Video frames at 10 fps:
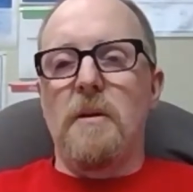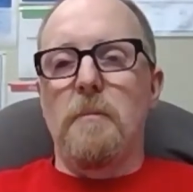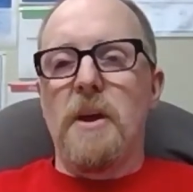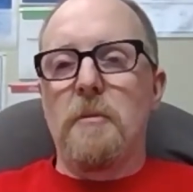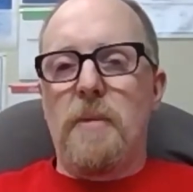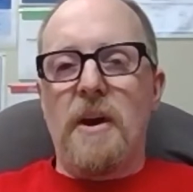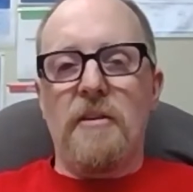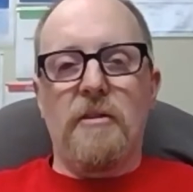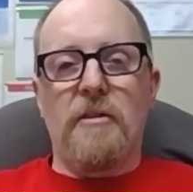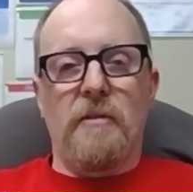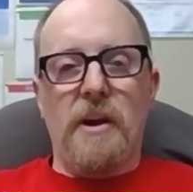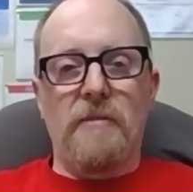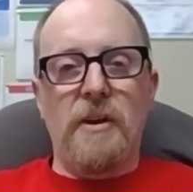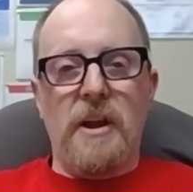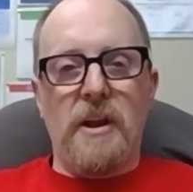make the best of
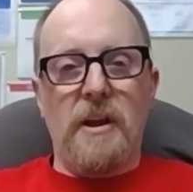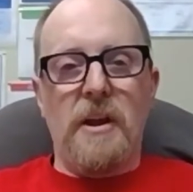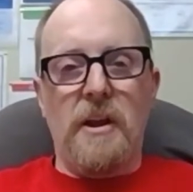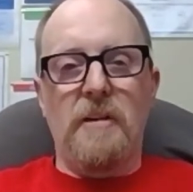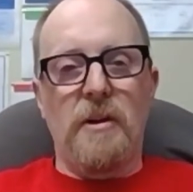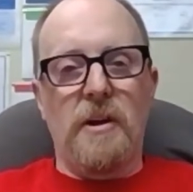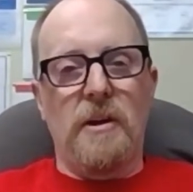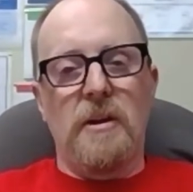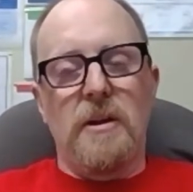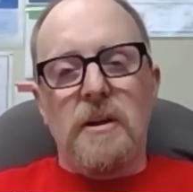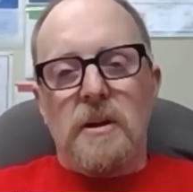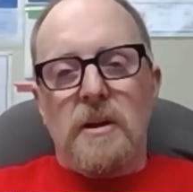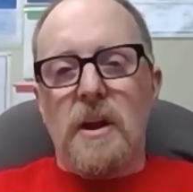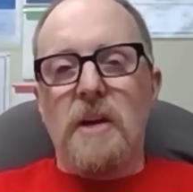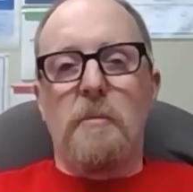every day and every
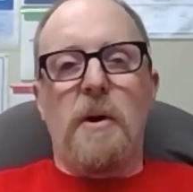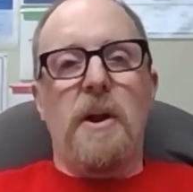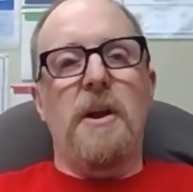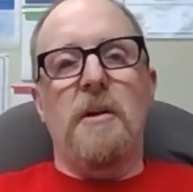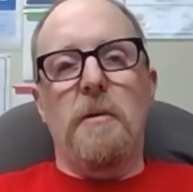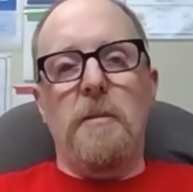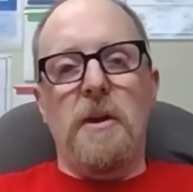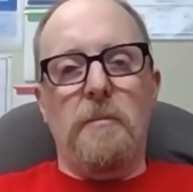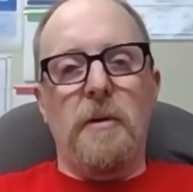everybody that we meet.